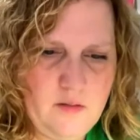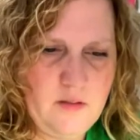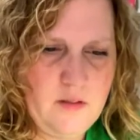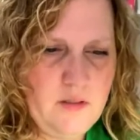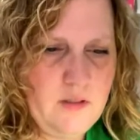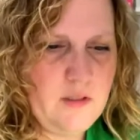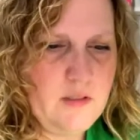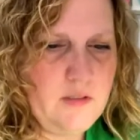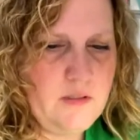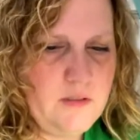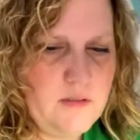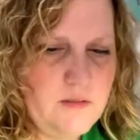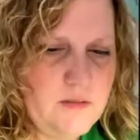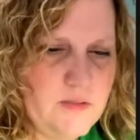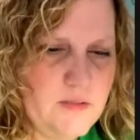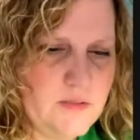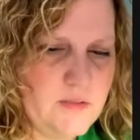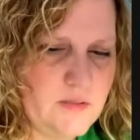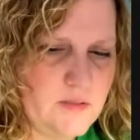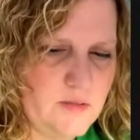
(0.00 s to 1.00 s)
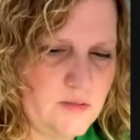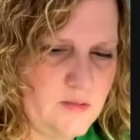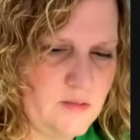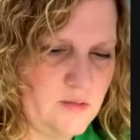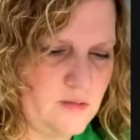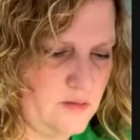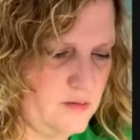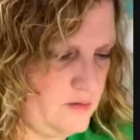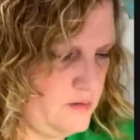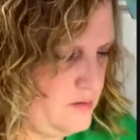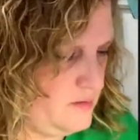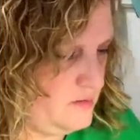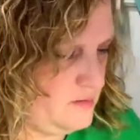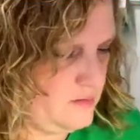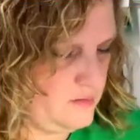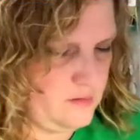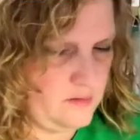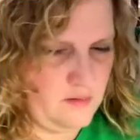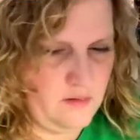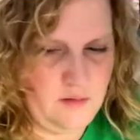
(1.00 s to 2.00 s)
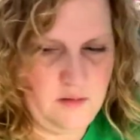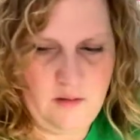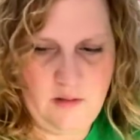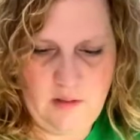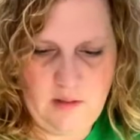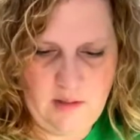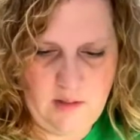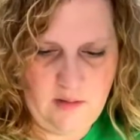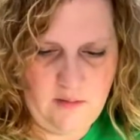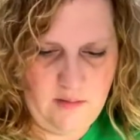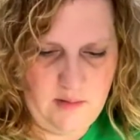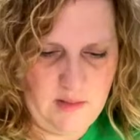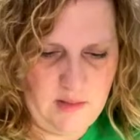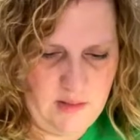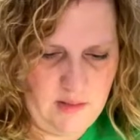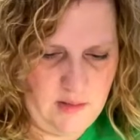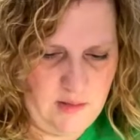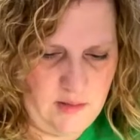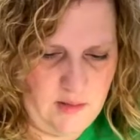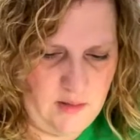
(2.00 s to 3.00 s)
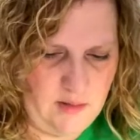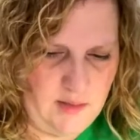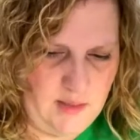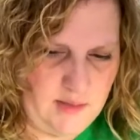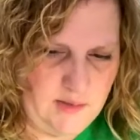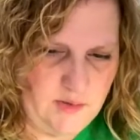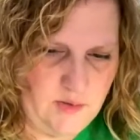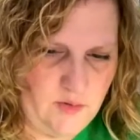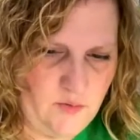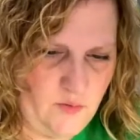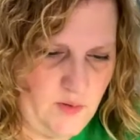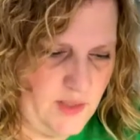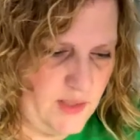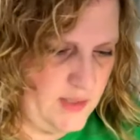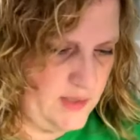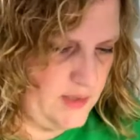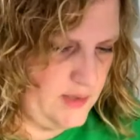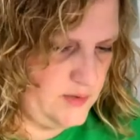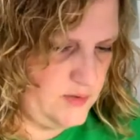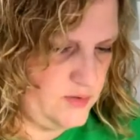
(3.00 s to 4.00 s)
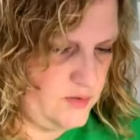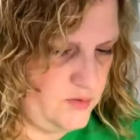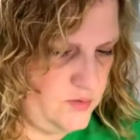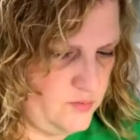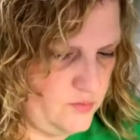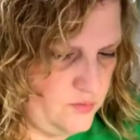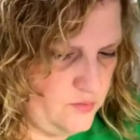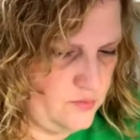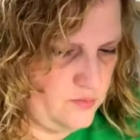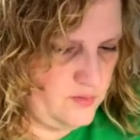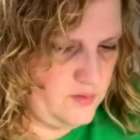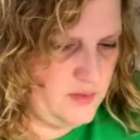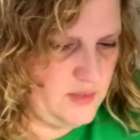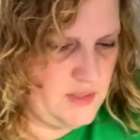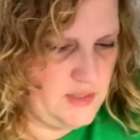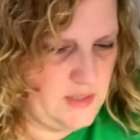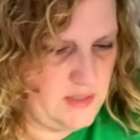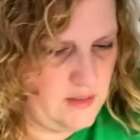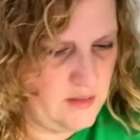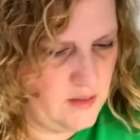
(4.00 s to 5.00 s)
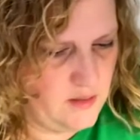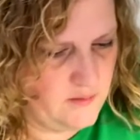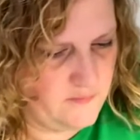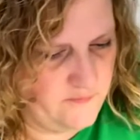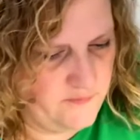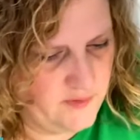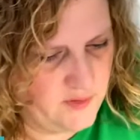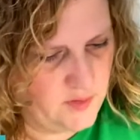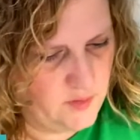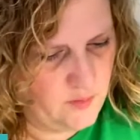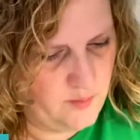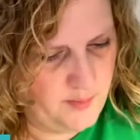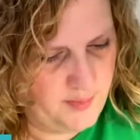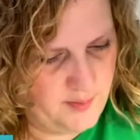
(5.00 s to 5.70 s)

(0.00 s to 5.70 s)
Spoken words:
Right. And then let's go ahead and do the envelope.